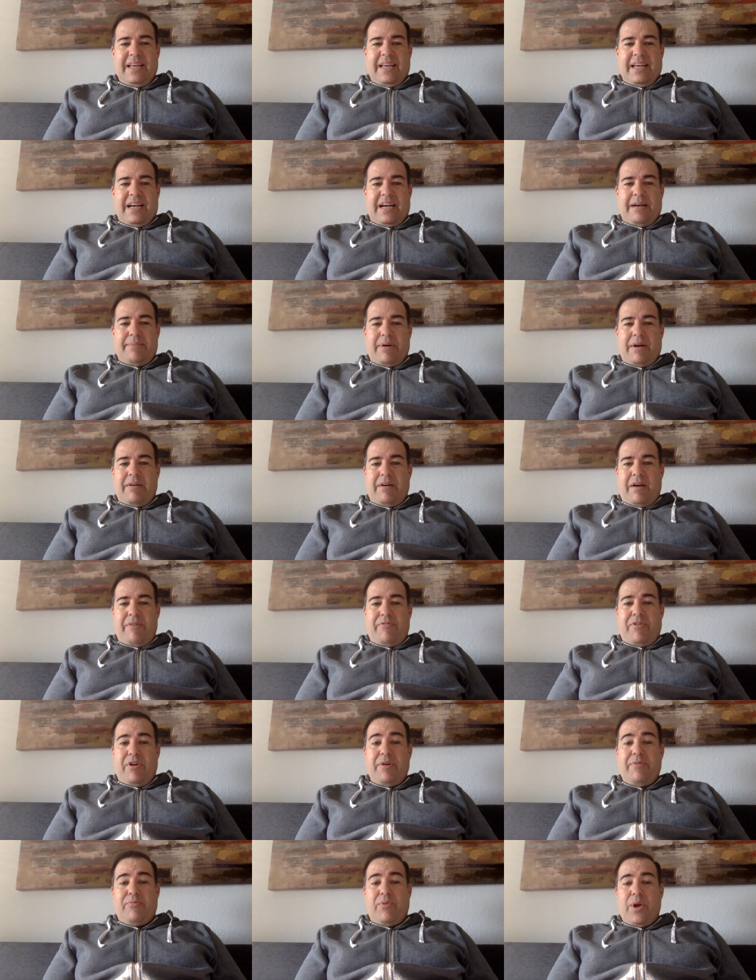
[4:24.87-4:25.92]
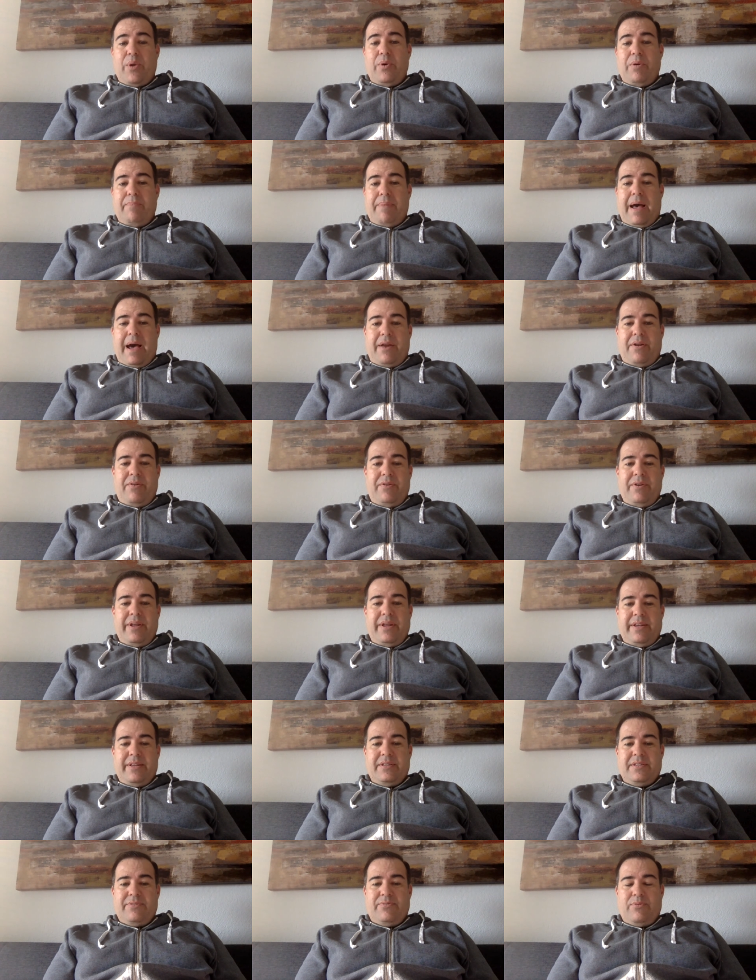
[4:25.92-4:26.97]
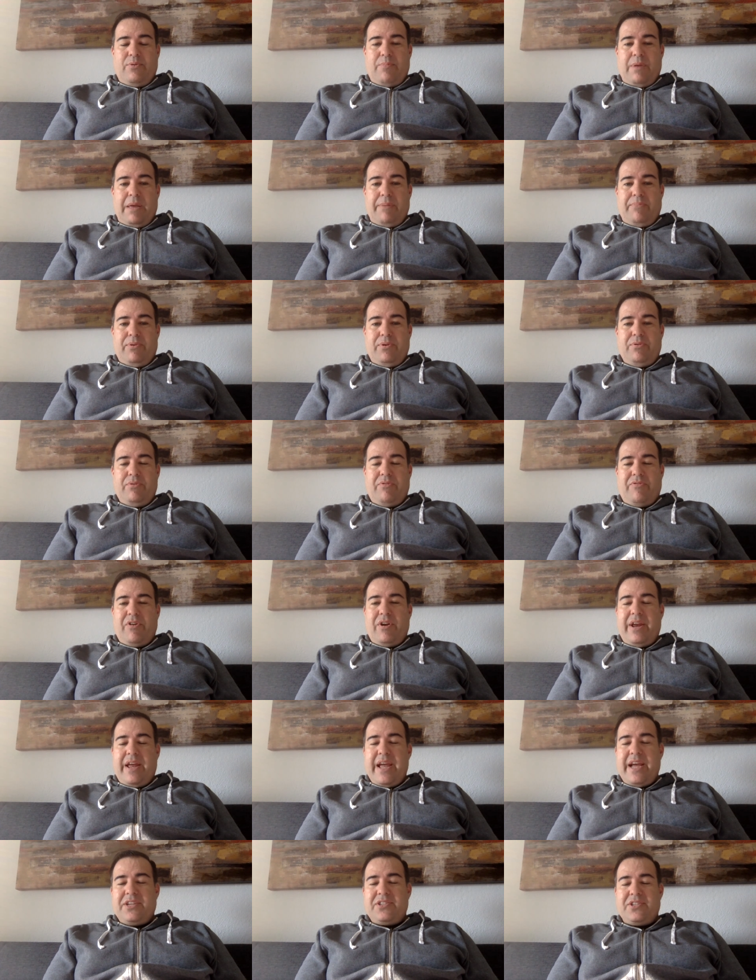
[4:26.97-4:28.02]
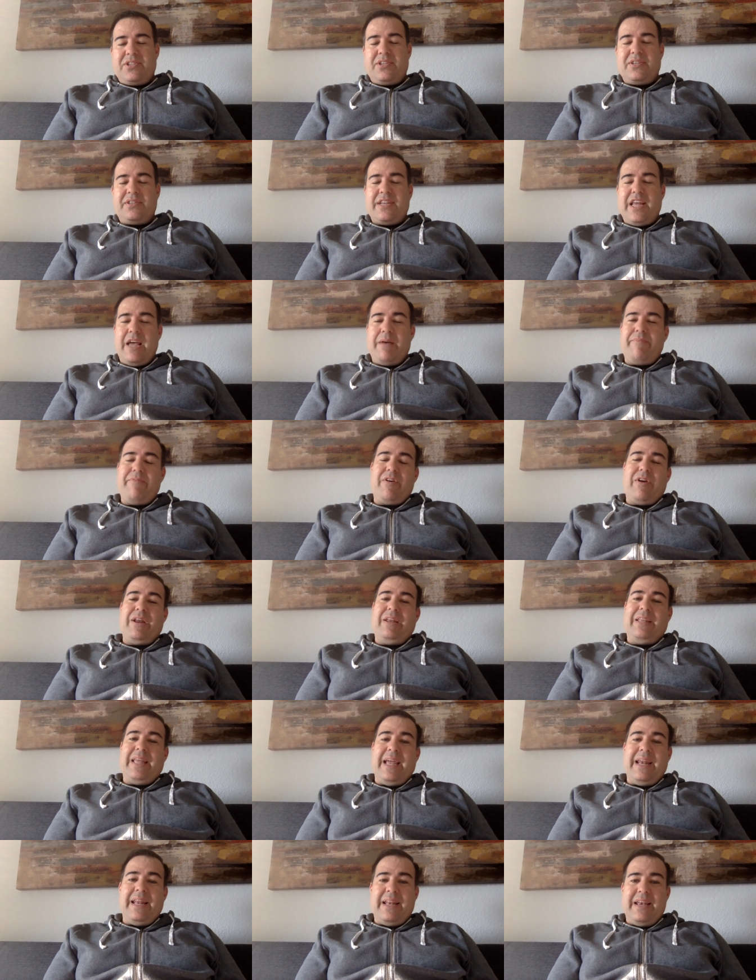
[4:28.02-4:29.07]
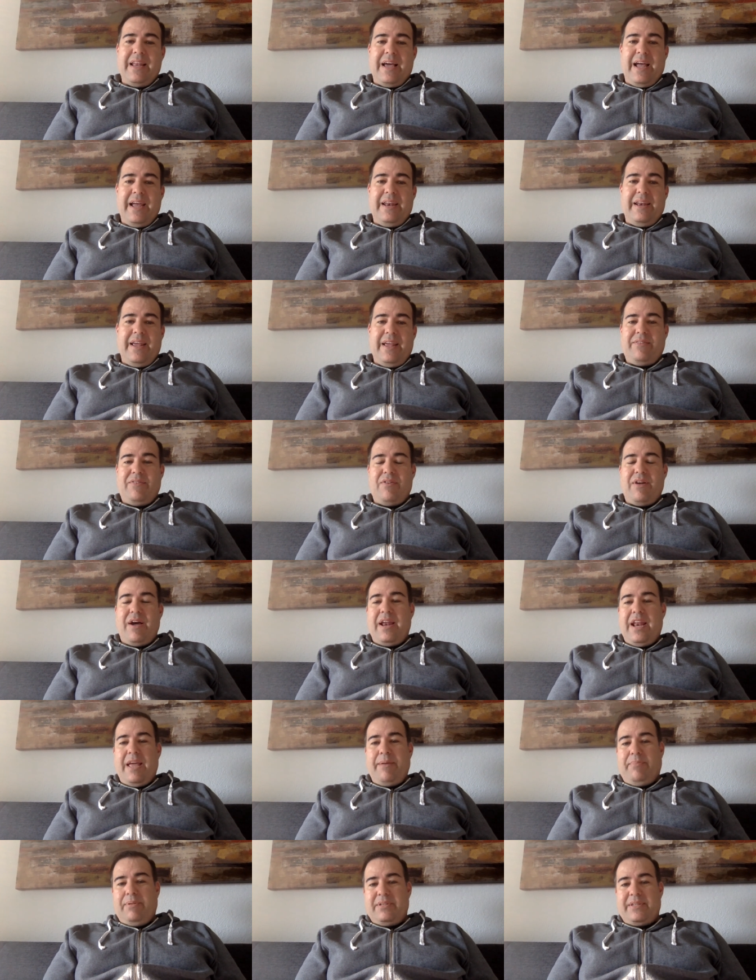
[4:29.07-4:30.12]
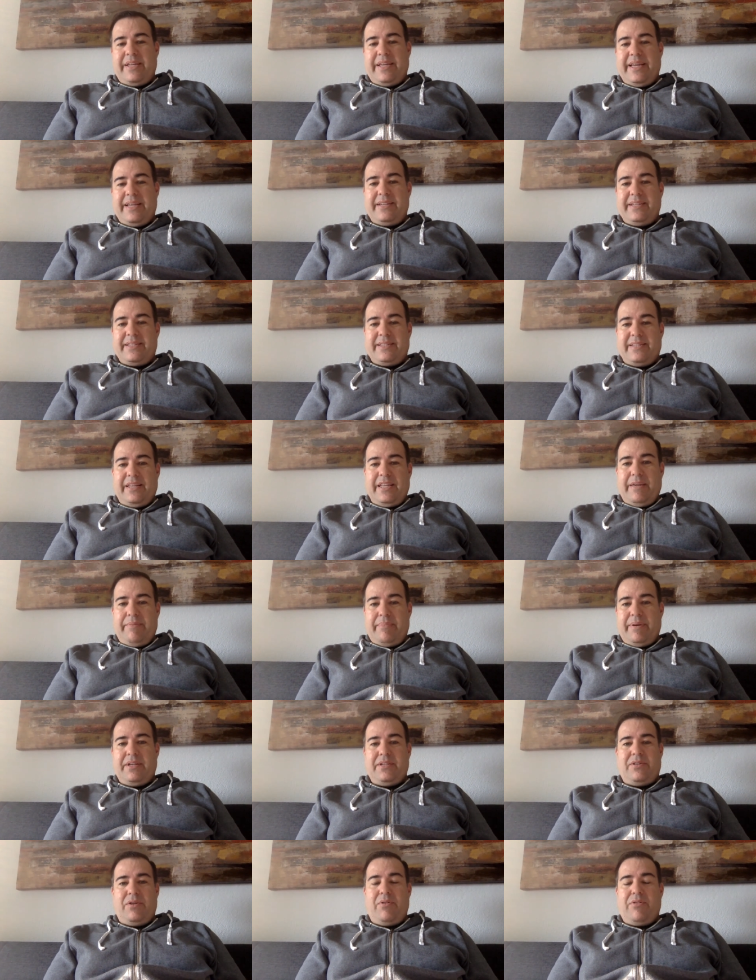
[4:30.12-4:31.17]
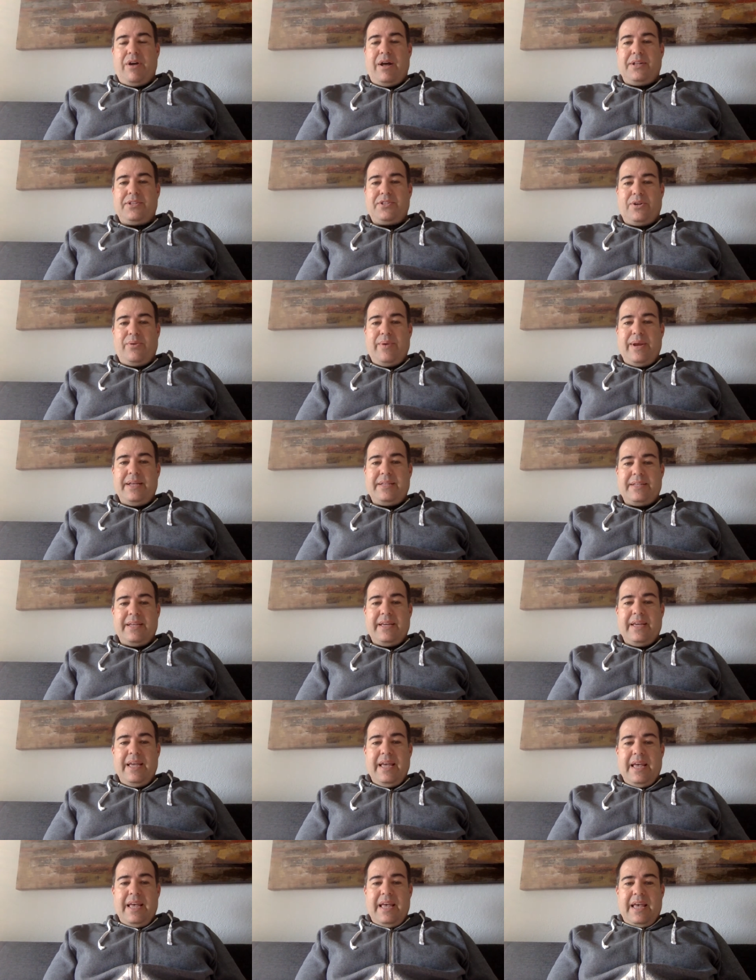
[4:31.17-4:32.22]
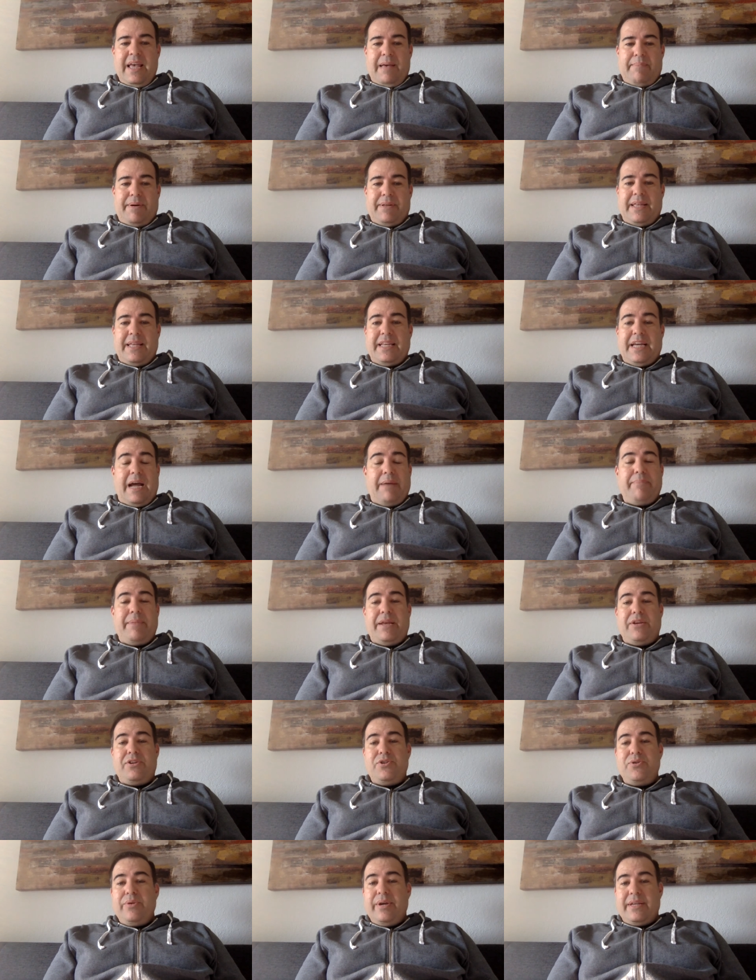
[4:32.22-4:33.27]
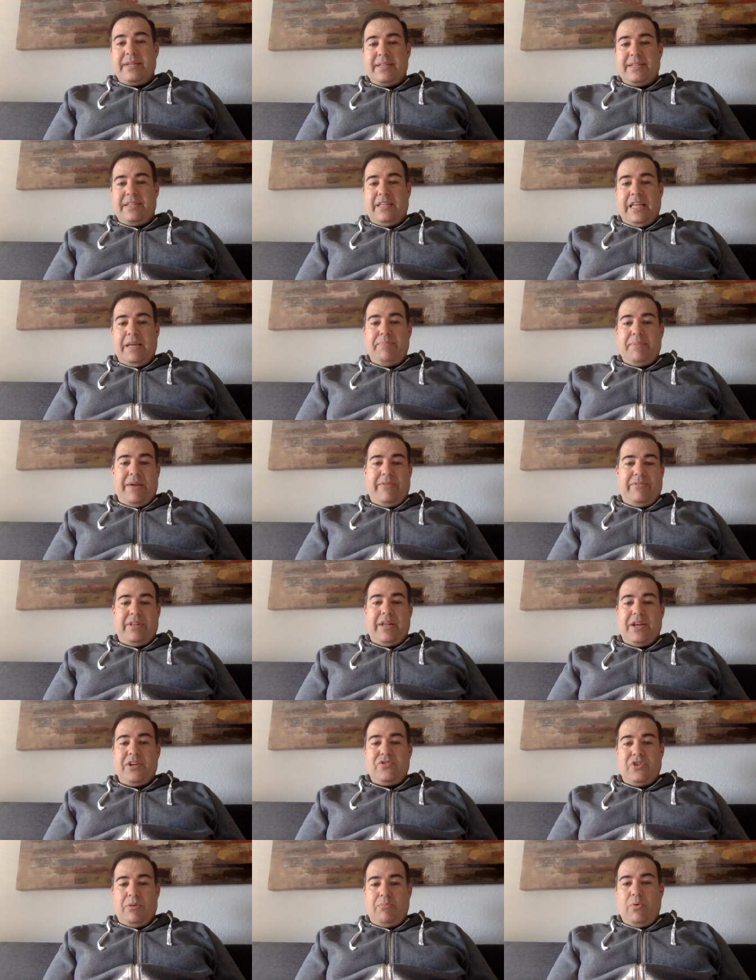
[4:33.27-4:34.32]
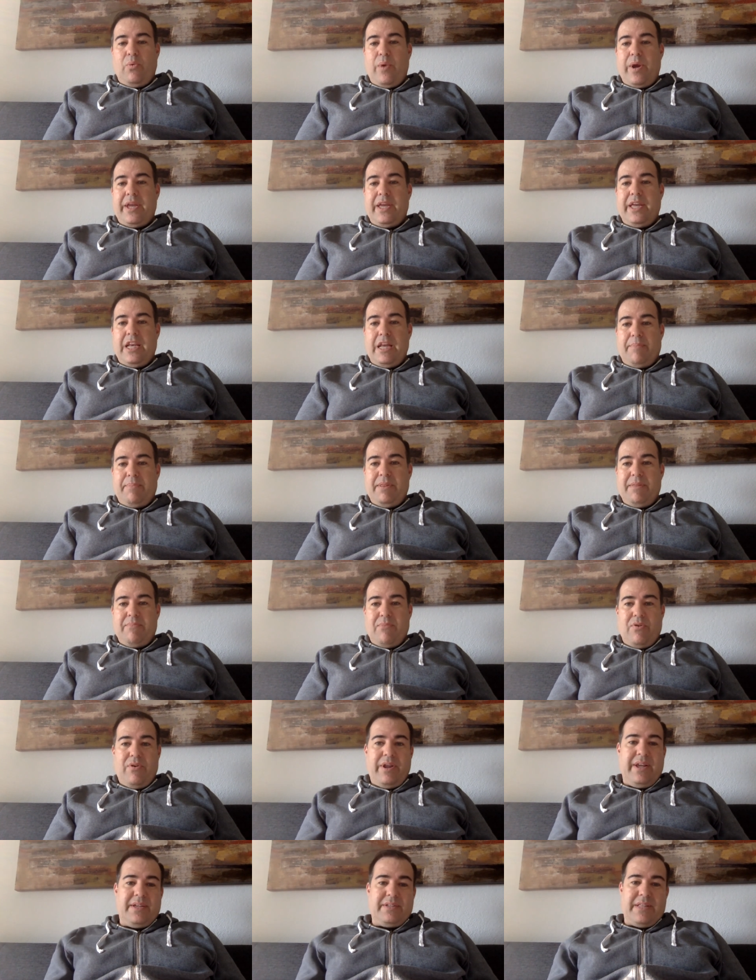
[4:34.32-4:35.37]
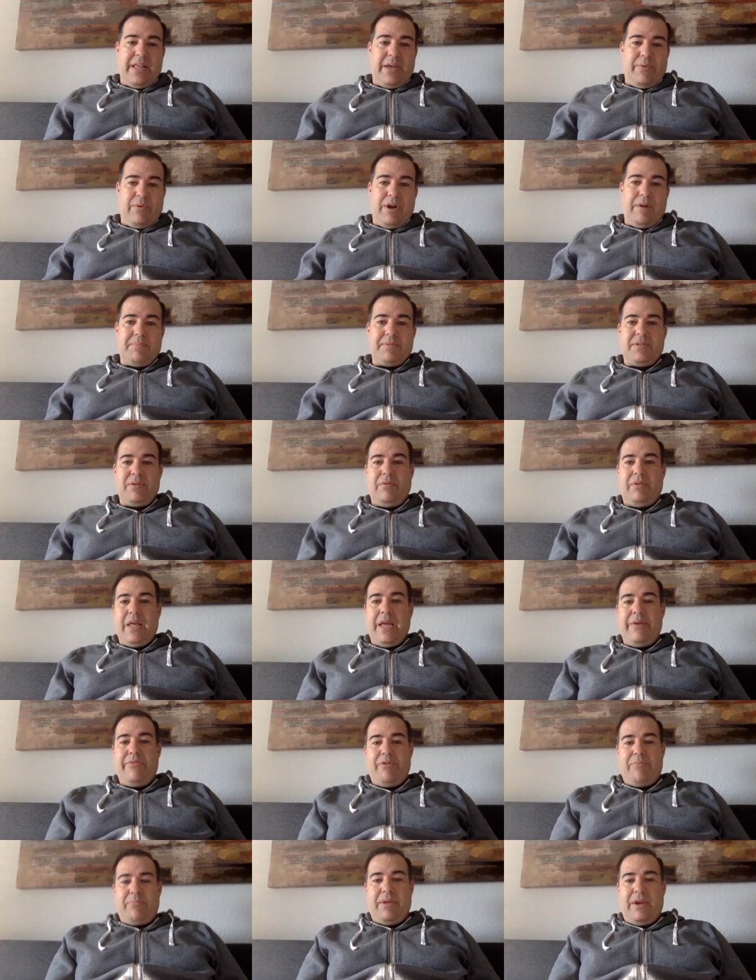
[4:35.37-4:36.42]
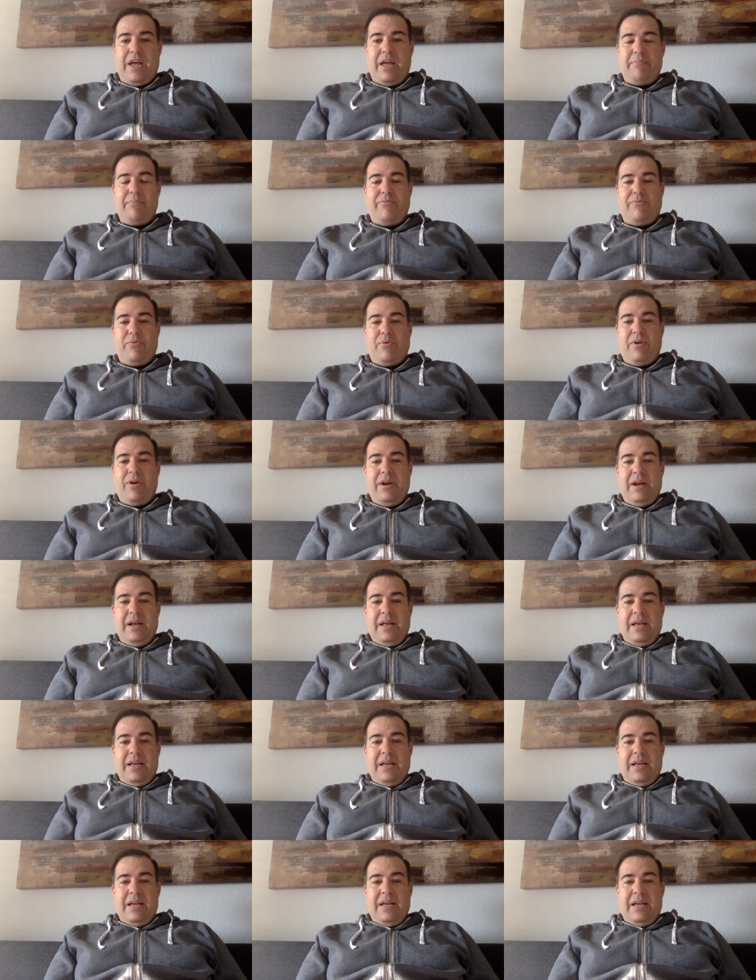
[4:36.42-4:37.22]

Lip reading: A very frequent pattern is for people who are very anxious to stay up very late at night and they're not able to get to sleep because their thoughts are racing. By the time they do get to sleep, they have a lot of trouble waking up in the morning because they were up so late from the night before.